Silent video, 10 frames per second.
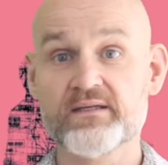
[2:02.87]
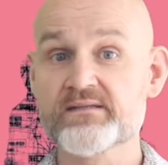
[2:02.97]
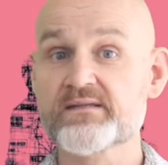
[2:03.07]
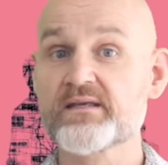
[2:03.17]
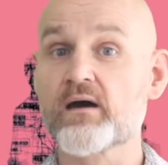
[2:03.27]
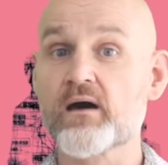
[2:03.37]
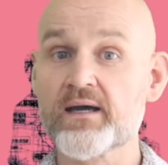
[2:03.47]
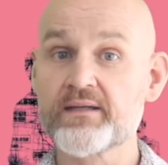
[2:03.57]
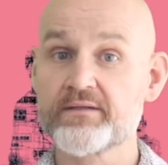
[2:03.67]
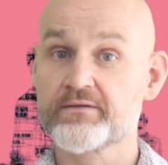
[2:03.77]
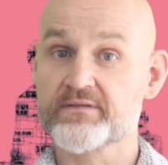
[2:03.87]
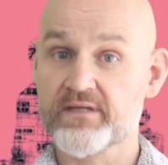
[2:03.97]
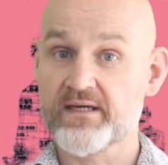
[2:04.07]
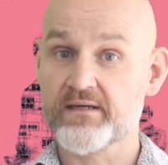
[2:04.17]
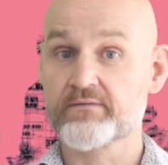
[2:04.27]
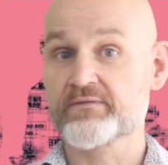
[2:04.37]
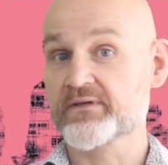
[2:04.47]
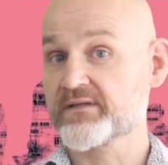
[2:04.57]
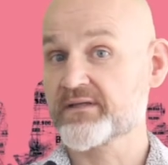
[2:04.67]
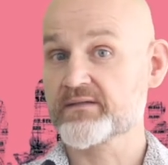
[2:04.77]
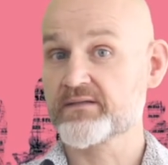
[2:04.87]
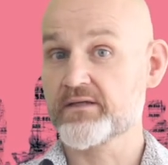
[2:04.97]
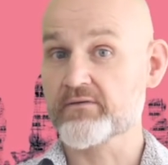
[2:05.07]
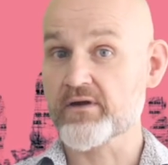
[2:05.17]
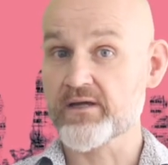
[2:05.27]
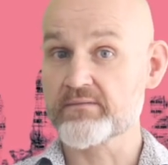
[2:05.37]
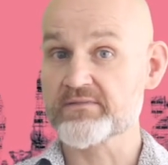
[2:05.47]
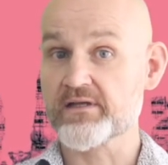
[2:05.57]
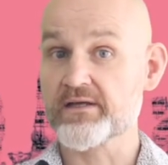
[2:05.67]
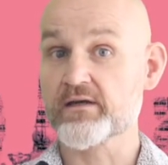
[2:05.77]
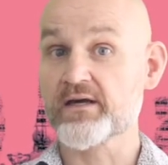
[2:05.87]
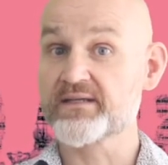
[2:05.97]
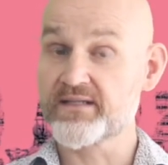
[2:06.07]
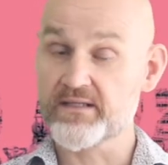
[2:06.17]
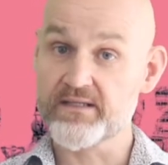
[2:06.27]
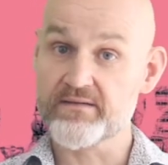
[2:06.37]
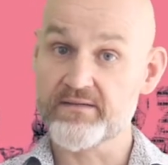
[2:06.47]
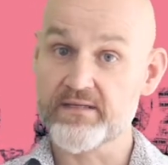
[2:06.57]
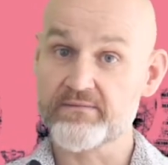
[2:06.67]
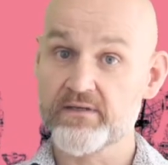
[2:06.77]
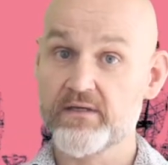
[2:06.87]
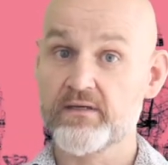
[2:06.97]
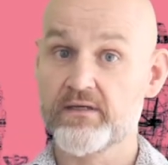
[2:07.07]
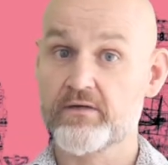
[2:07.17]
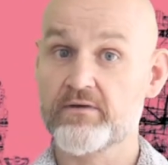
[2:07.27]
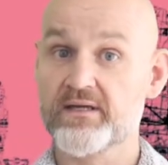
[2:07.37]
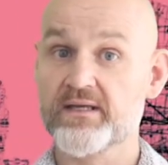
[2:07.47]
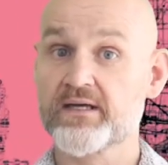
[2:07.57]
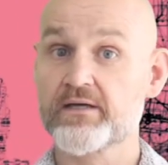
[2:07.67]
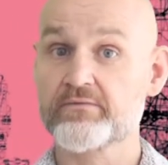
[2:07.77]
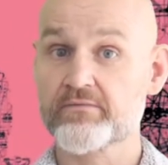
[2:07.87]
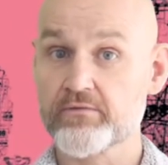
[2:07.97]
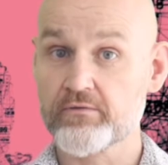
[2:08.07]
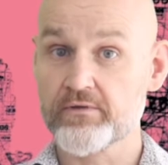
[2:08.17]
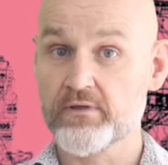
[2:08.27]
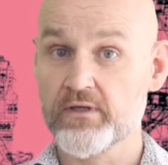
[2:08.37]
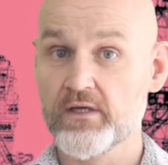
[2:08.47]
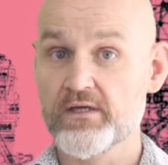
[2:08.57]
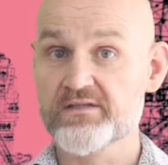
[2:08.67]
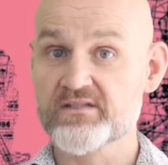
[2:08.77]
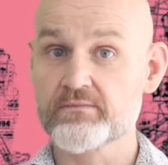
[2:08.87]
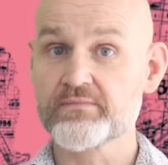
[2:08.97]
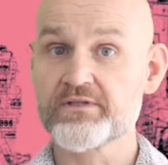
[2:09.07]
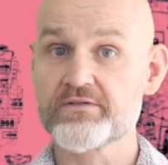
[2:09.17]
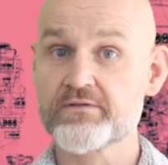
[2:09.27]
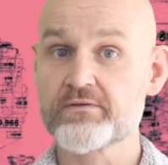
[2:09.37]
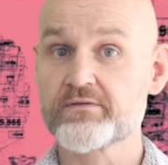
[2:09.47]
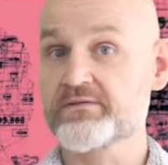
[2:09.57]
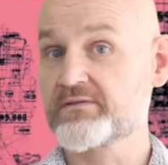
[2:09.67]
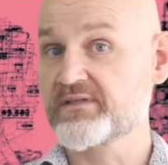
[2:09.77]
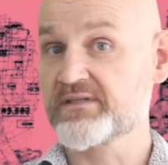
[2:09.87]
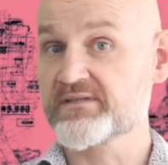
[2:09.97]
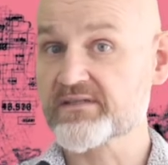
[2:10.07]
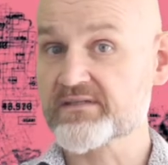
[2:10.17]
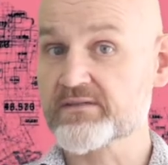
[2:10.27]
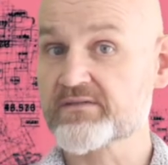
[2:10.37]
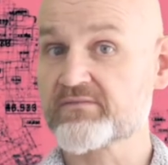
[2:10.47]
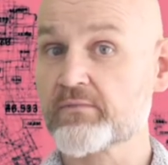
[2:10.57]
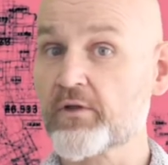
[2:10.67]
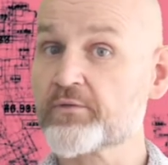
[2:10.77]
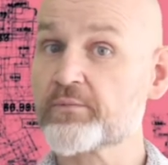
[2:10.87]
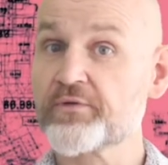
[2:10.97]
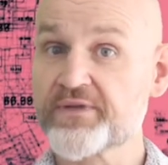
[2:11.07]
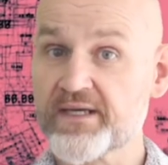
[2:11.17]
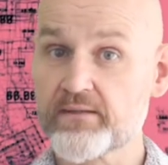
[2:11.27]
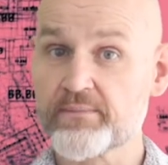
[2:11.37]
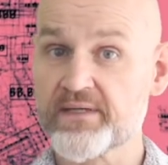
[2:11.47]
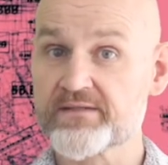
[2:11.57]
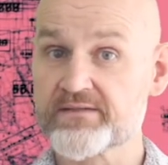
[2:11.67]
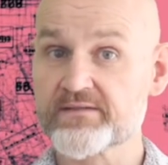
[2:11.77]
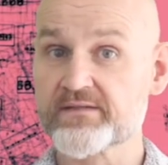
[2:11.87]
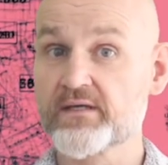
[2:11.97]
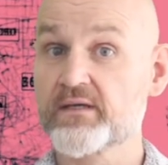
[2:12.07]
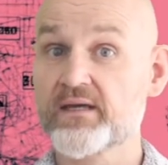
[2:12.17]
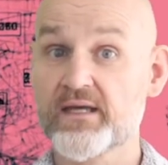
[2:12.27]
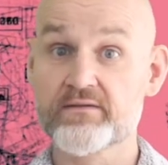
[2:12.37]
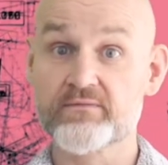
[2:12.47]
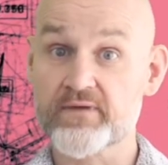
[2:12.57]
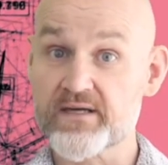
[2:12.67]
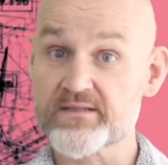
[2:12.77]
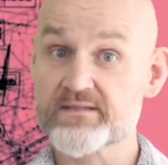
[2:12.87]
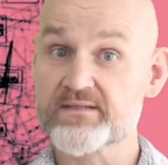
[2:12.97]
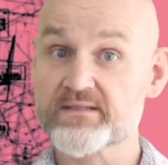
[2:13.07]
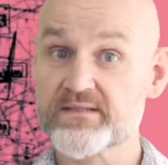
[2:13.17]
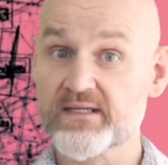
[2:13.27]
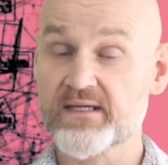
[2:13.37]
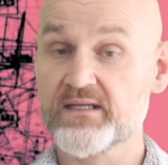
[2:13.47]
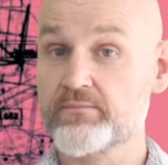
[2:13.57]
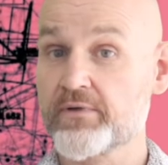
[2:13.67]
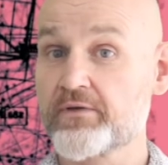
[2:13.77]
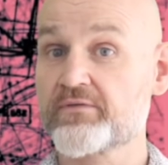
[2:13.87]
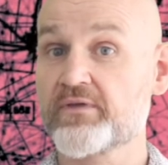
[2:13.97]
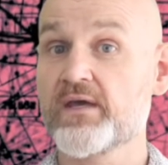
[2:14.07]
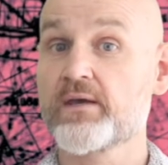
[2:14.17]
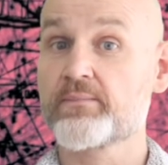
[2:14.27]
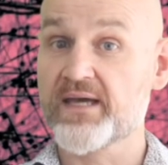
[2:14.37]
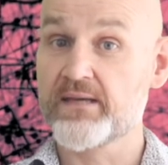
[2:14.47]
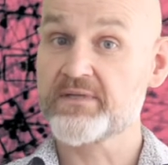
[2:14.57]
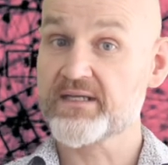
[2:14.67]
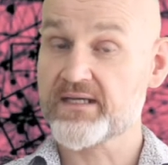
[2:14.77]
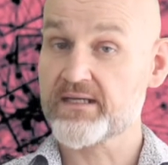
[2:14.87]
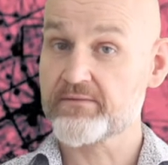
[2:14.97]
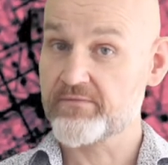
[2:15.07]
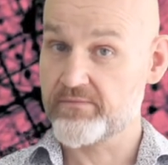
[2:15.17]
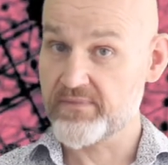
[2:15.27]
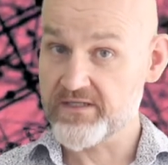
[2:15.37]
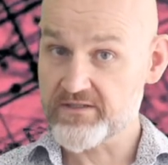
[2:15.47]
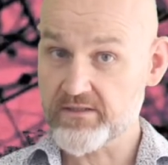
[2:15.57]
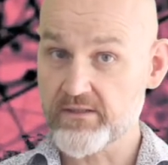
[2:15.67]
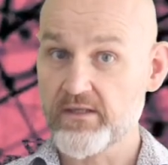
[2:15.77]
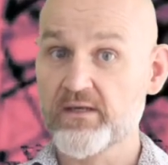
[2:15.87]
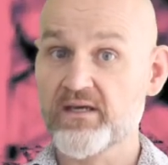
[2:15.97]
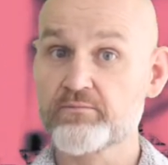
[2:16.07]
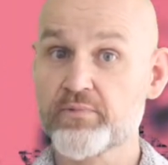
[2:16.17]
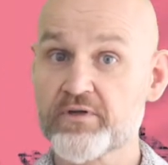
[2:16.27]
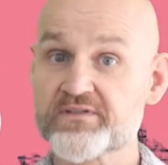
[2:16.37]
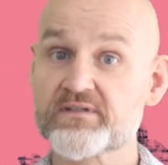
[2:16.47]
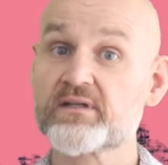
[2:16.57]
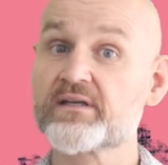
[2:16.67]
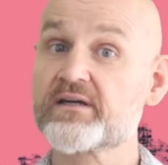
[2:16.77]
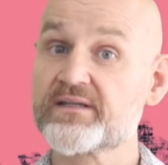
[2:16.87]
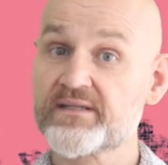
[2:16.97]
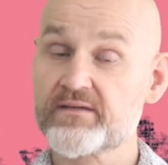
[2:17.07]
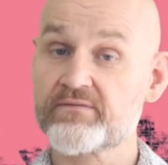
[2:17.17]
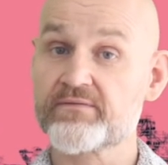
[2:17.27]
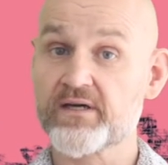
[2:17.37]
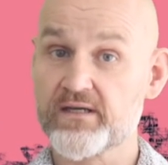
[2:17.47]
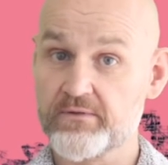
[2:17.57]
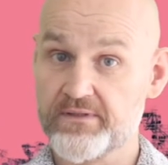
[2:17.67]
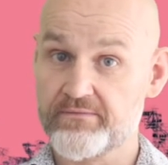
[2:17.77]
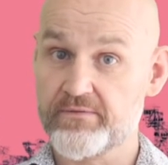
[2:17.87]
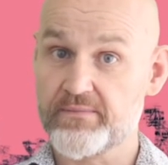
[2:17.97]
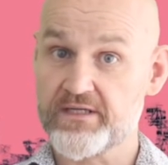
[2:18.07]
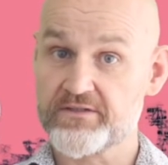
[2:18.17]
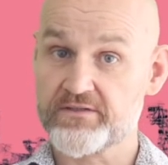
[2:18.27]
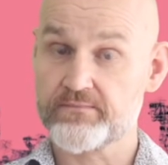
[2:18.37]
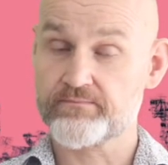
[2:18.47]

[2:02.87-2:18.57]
is the ideal target for conducting crime crimes like identity theft and credit card fraud, simply due to the existence of multiple databases and devices containing both payment card information and personally identifiable information.